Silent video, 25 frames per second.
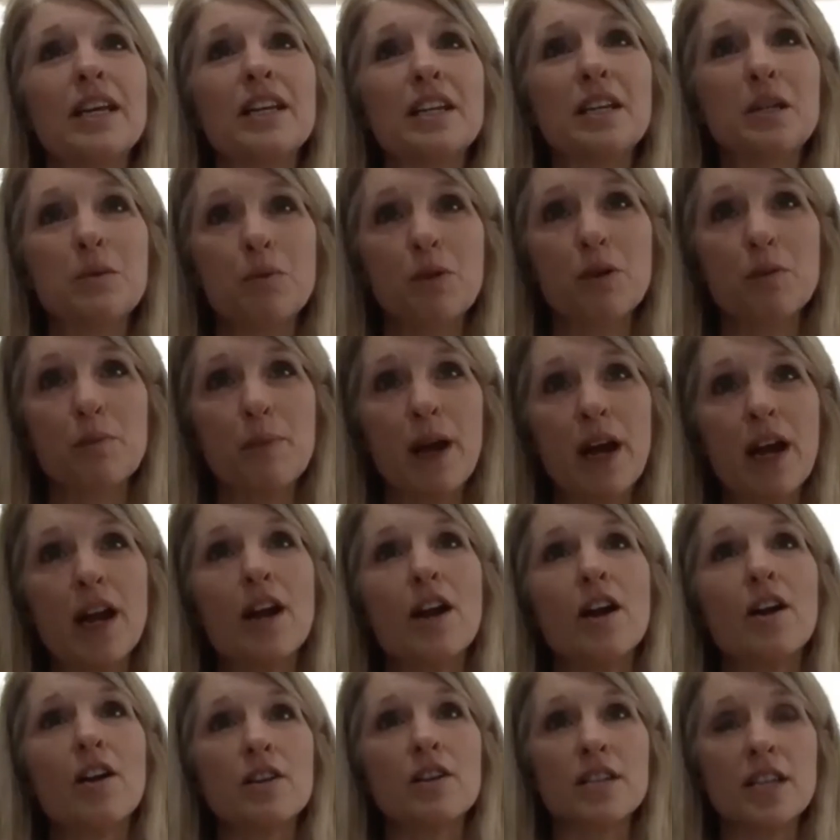
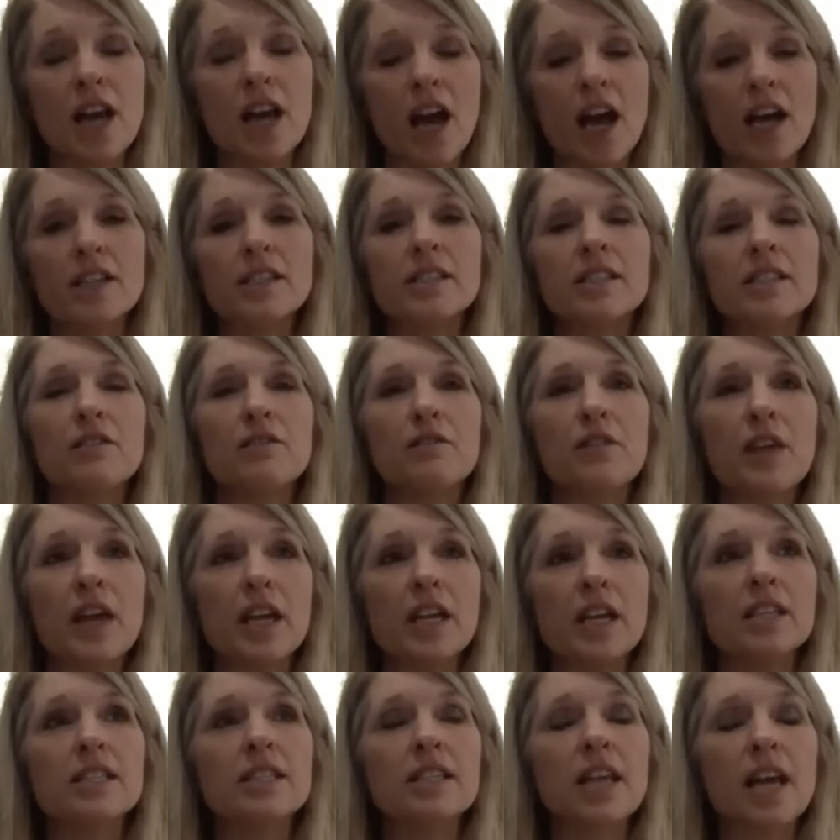prepared. Yes. If they
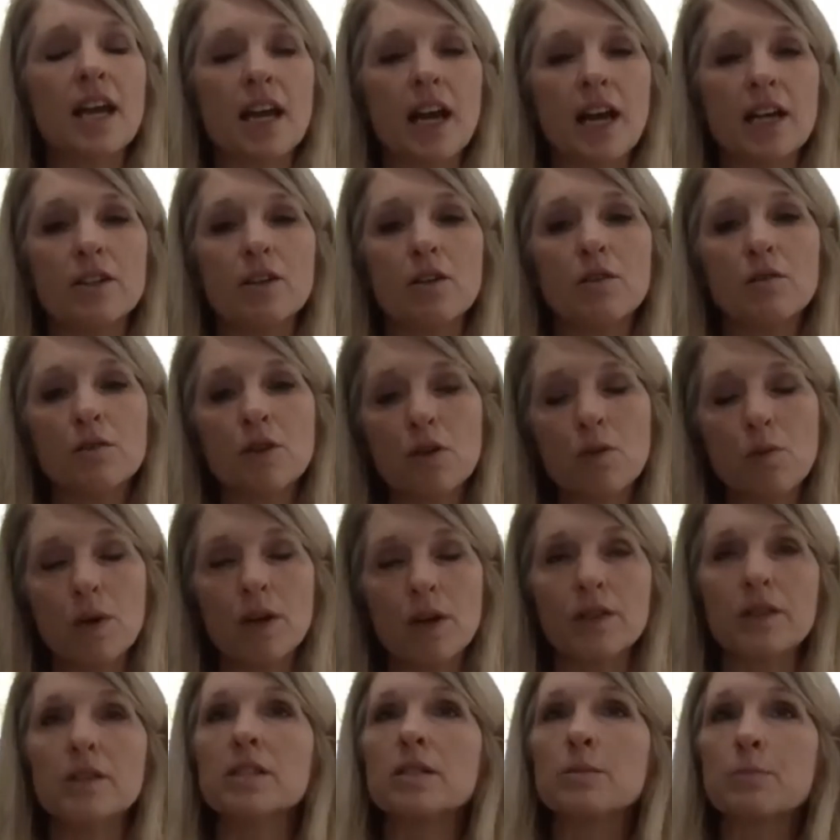say, I don't know what
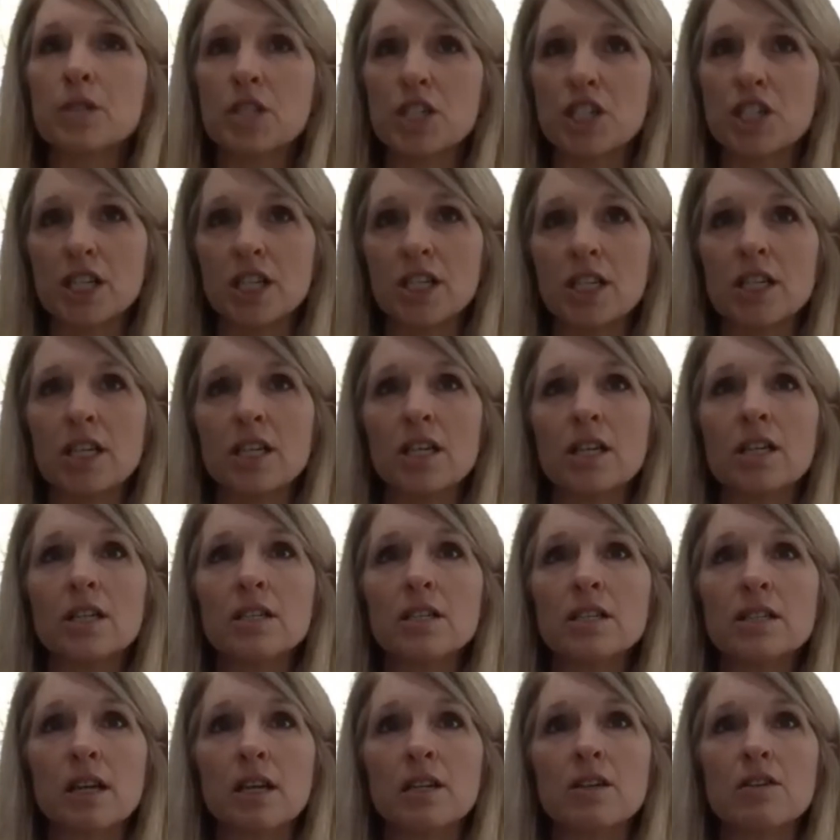this machine
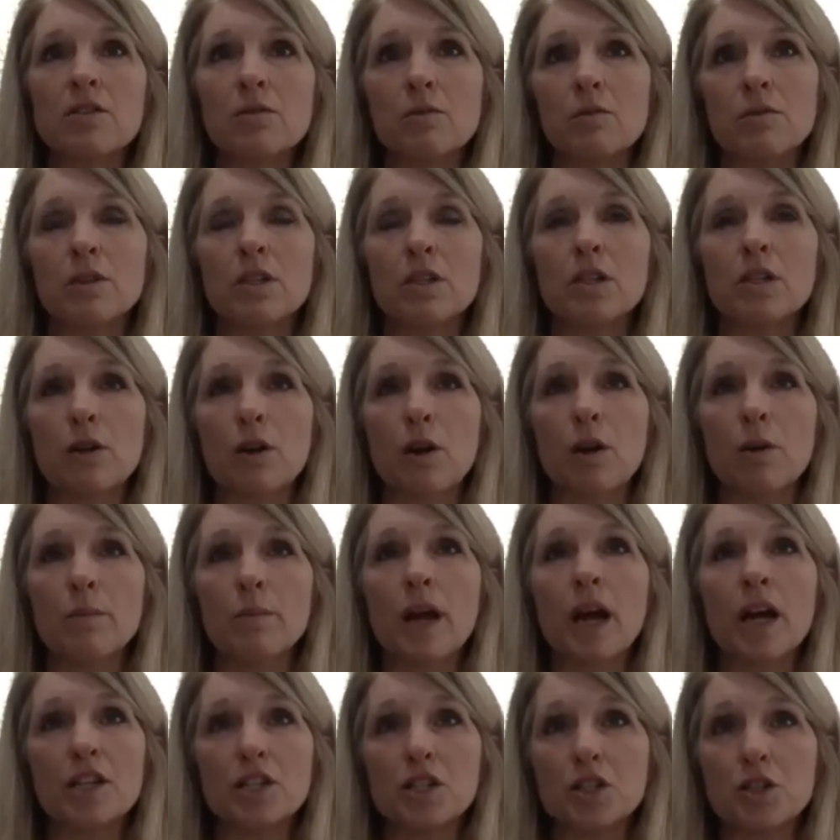is, I'm
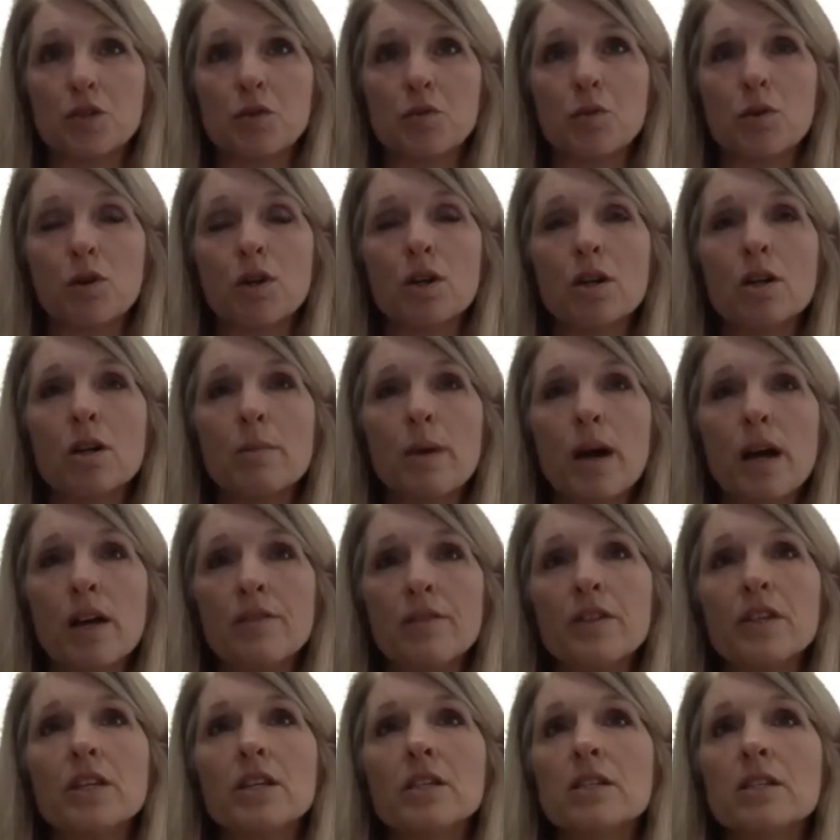not sure about
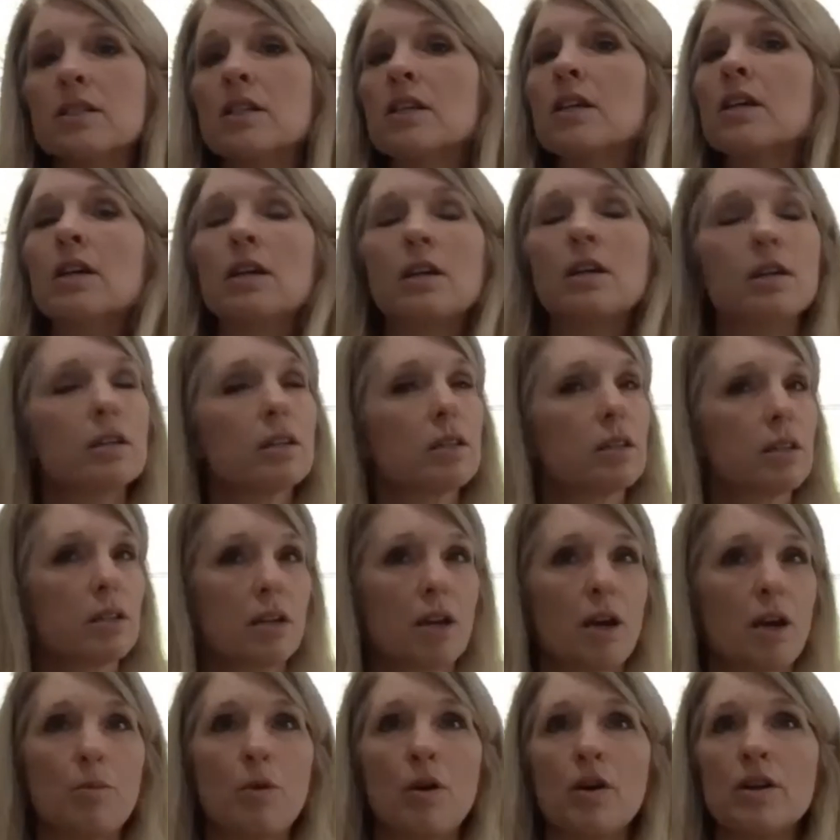this,
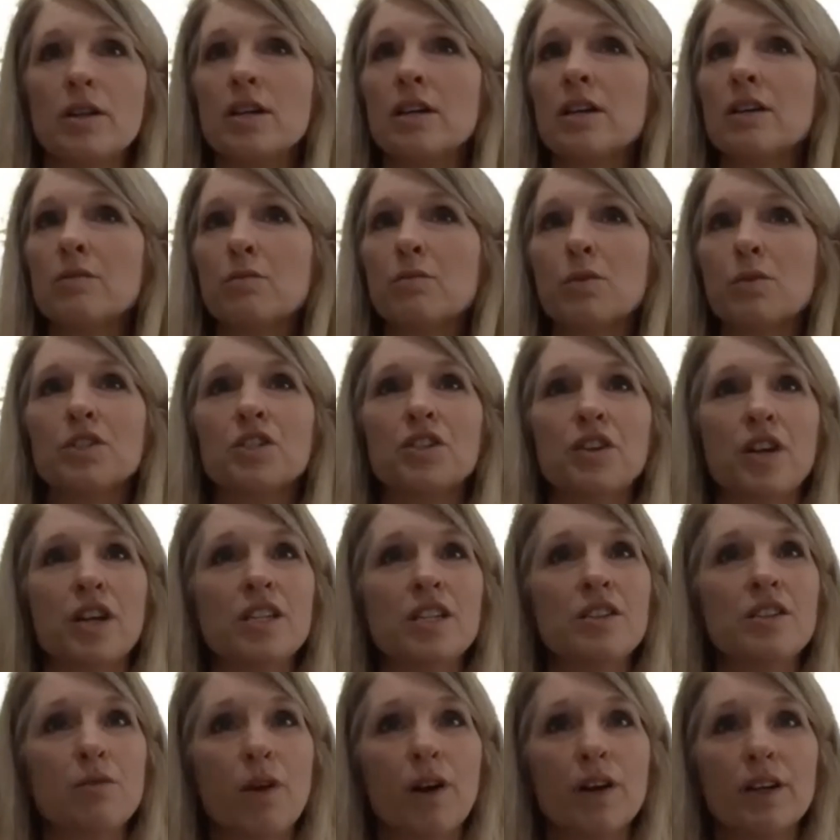come on in, we'll train
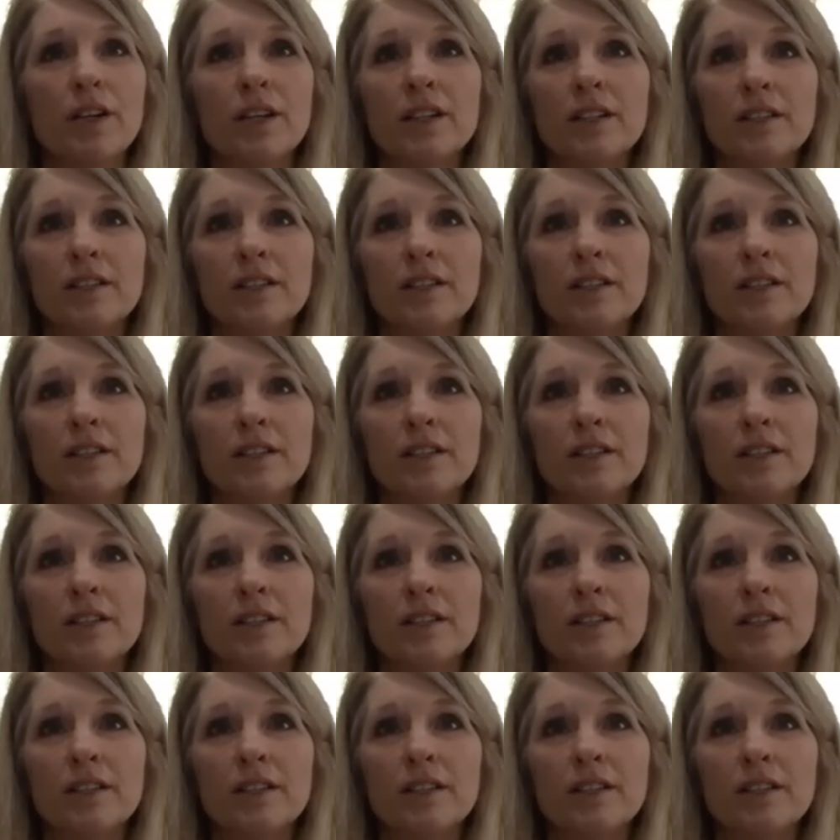you on it.